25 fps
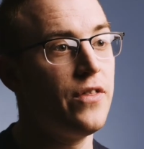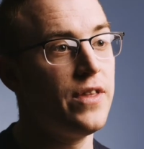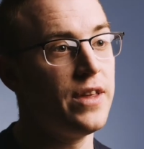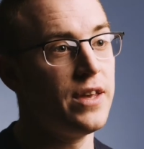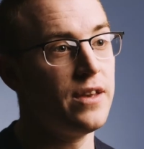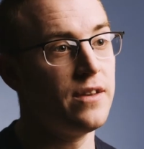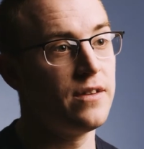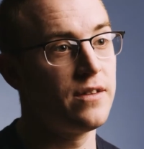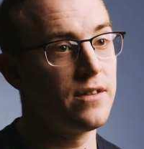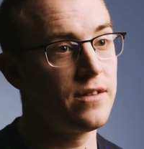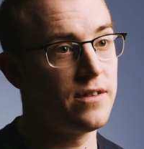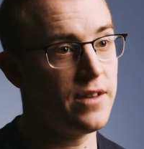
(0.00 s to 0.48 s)

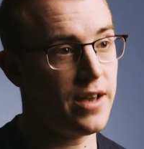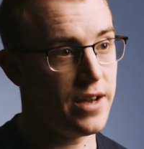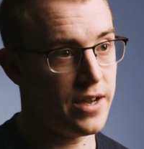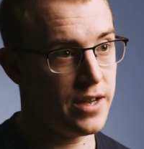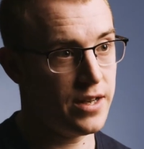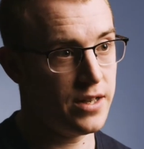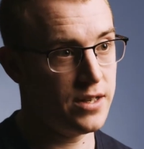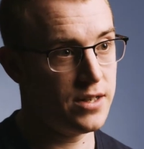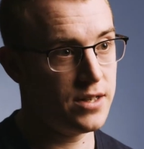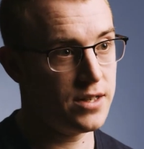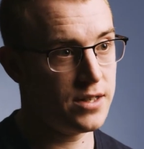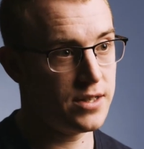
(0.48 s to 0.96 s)
The
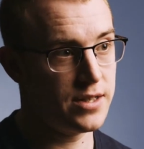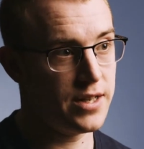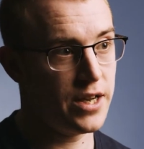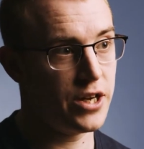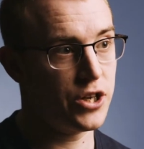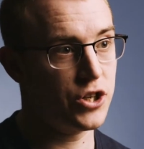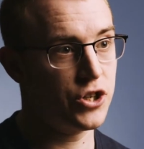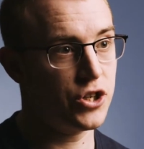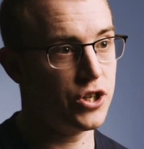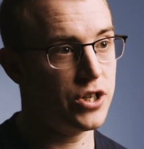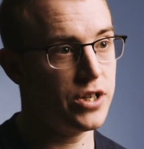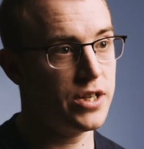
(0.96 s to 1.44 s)
second
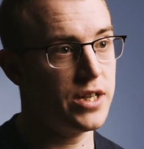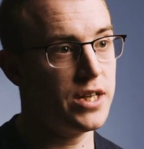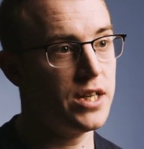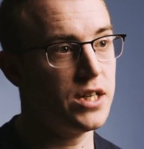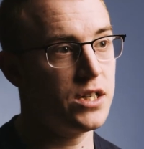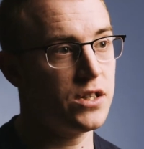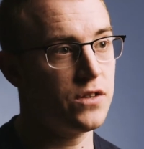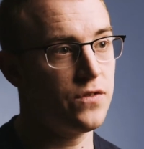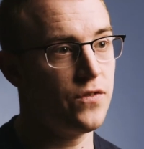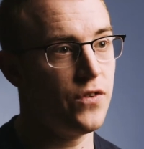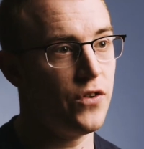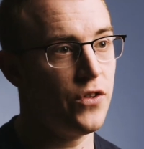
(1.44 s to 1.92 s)
section
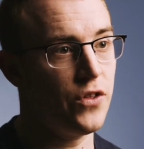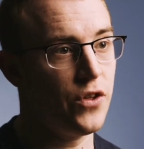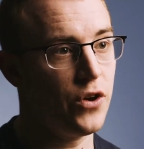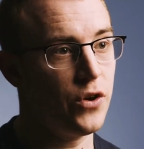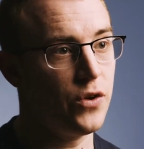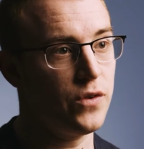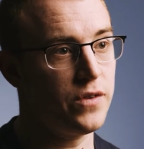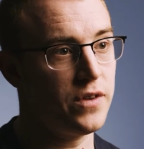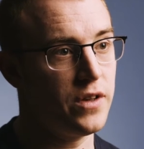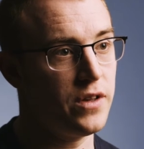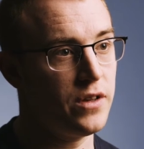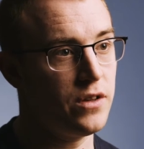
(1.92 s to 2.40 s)
is for
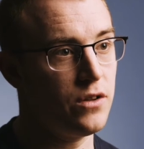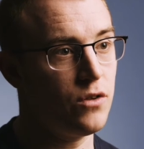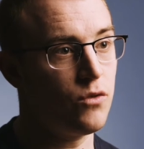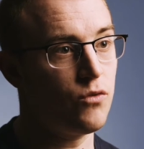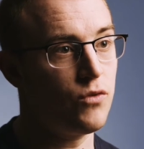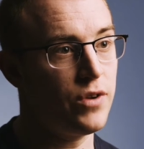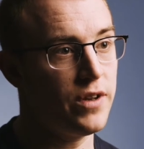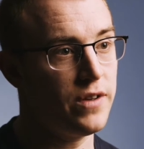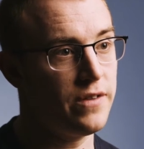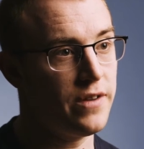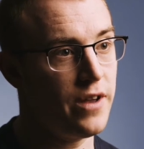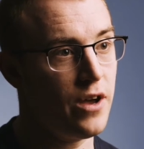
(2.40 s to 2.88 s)
those in
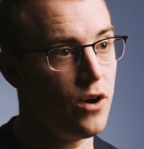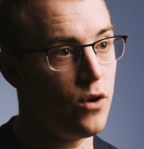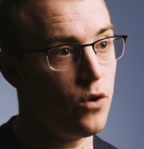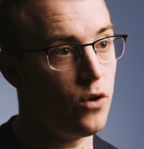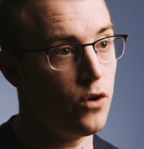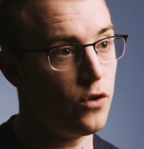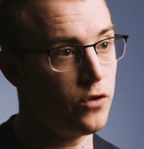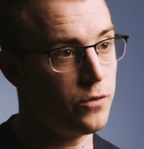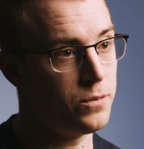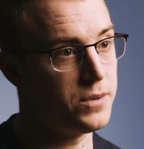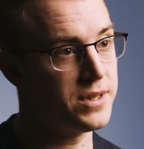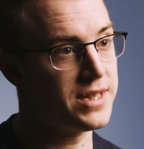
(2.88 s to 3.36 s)
retail,
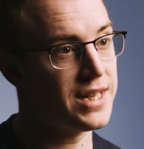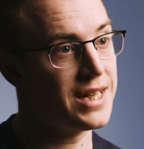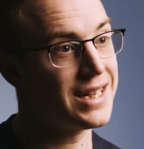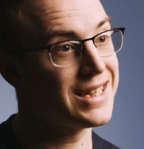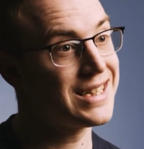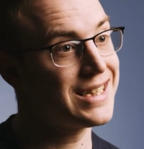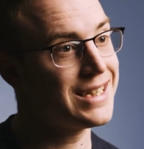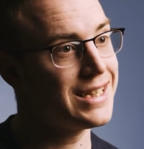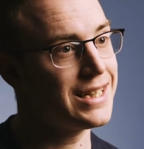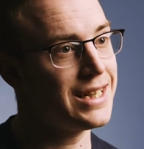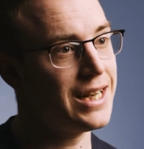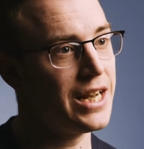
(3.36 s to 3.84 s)

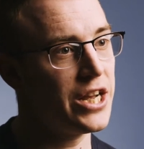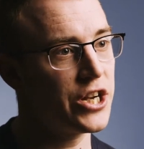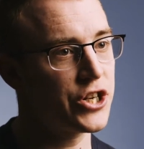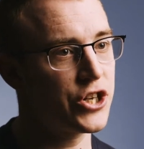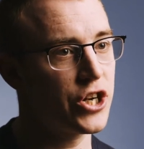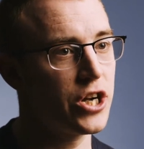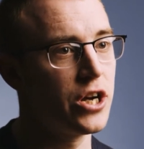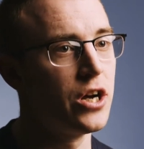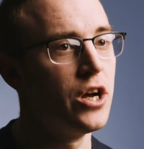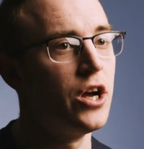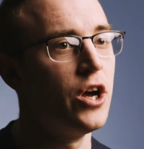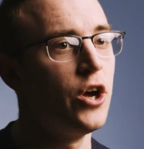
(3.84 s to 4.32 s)
hospitality and
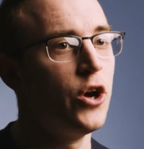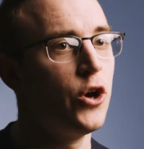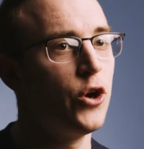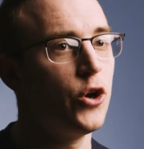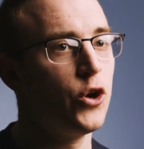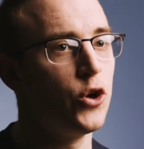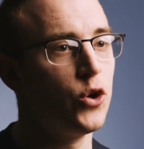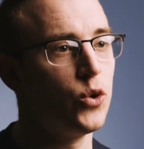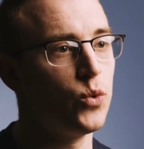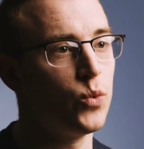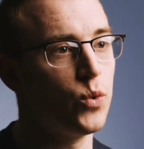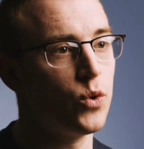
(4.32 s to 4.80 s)
leisure
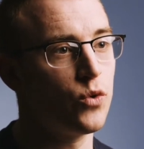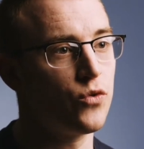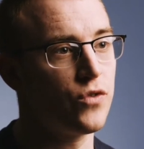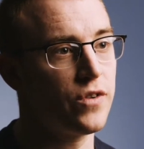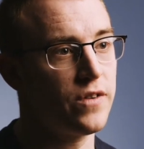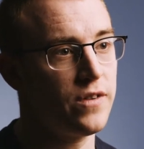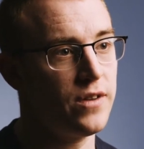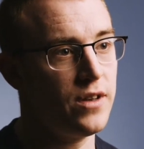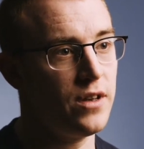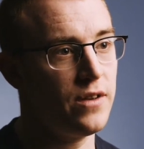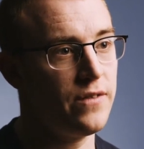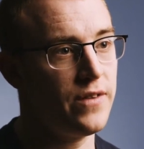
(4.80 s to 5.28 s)
who will
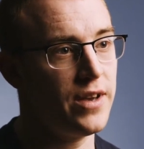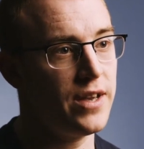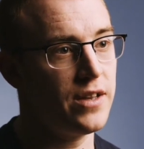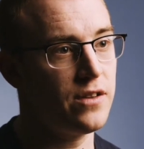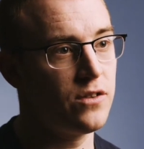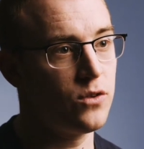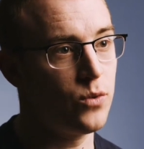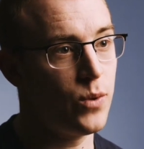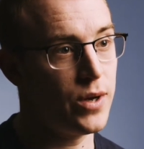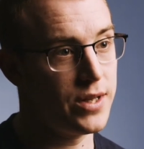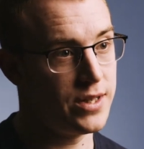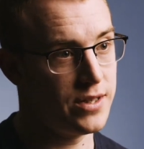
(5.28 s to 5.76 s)
receive a
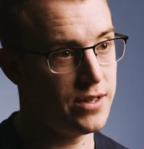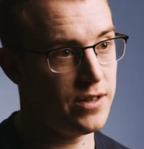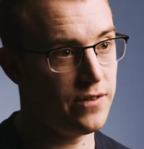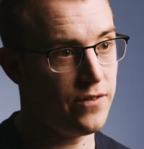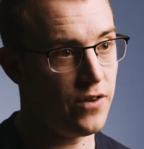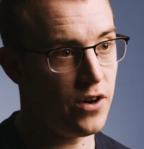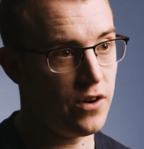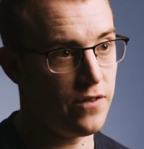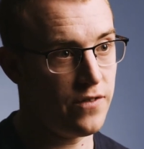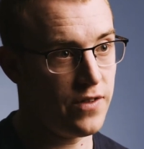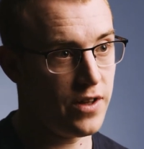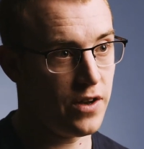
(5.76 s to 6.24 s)

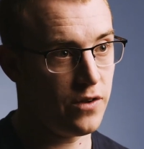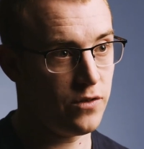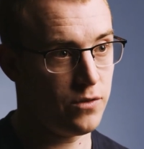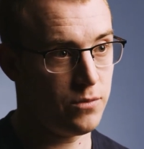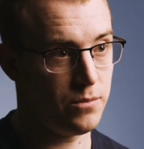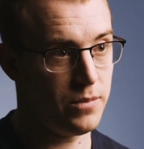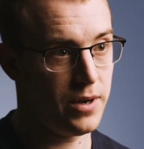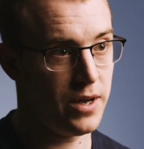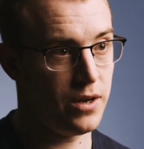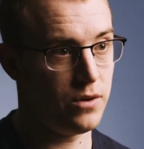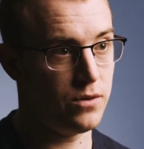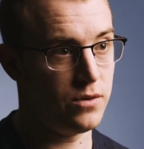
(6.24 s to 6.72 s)

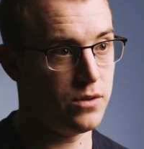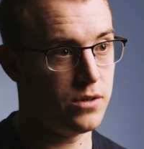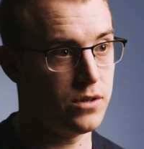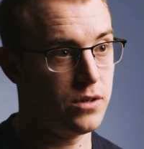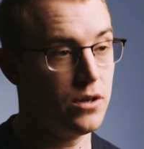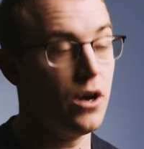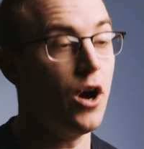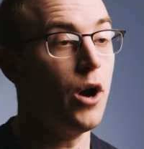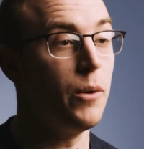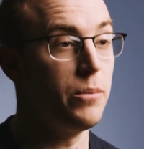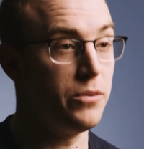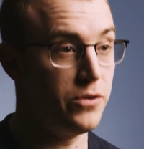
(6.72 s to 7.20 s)

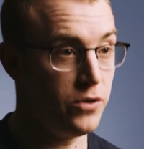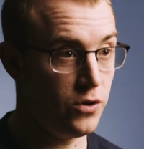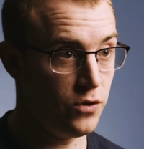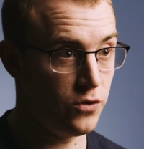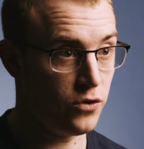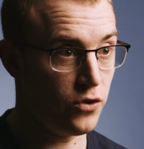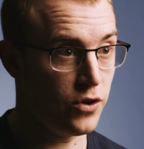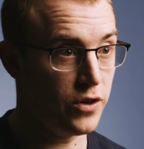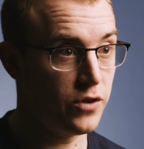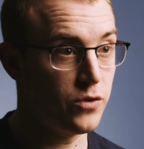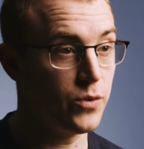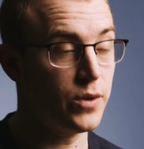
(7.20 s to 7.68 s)

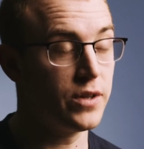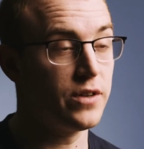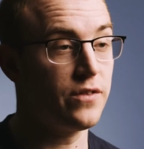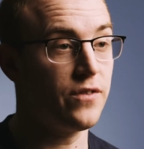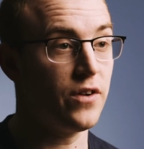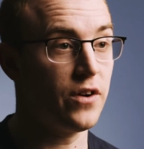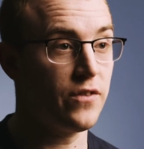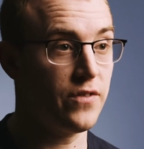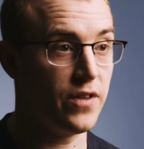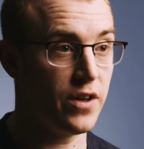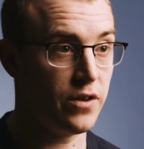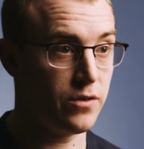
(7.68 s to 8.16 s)

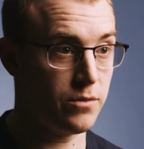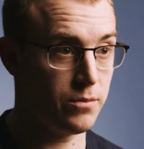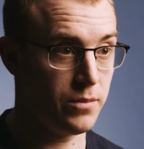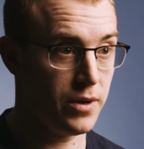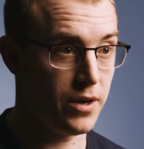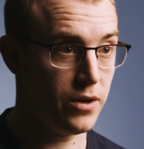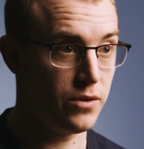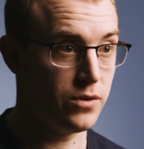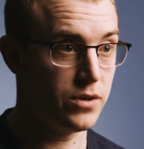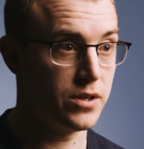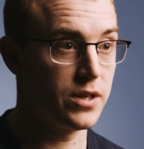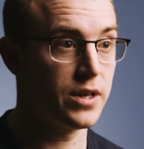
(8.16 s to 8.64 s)

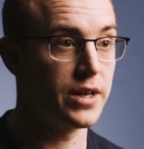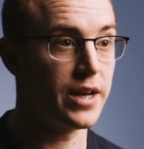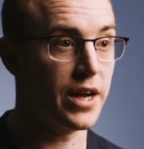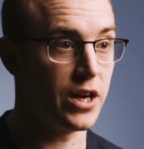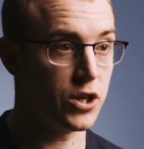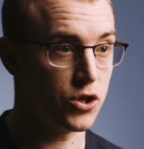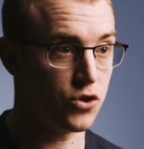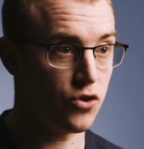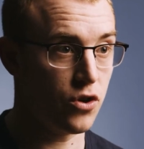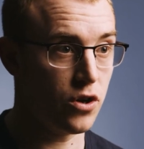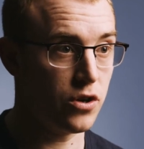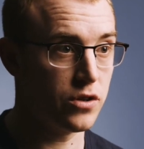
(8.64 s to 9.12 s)
£25,000
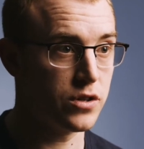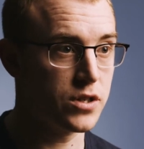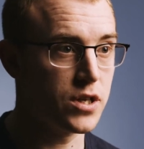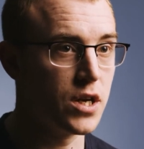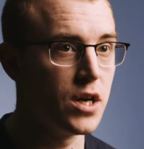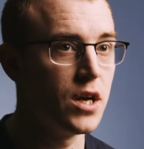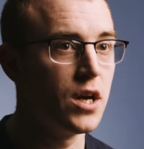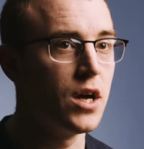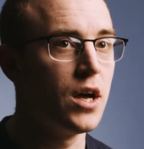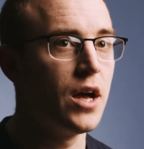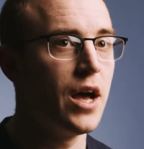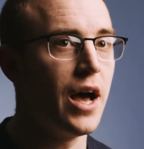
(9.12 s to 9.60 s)
cash grant.
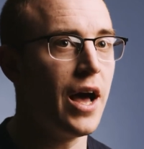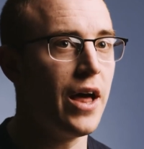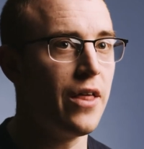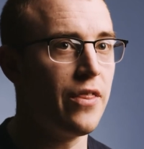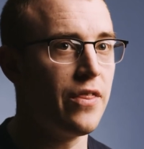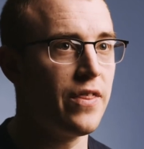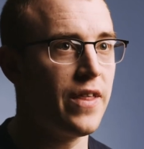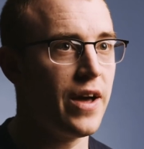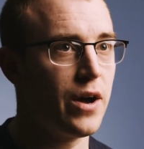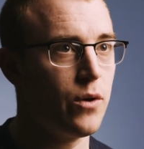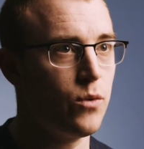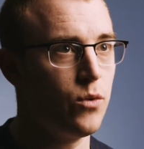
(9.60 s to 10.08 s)

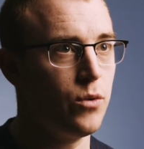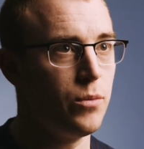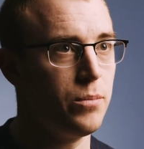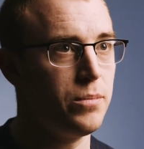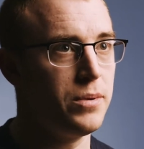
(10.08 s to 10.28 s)
And that will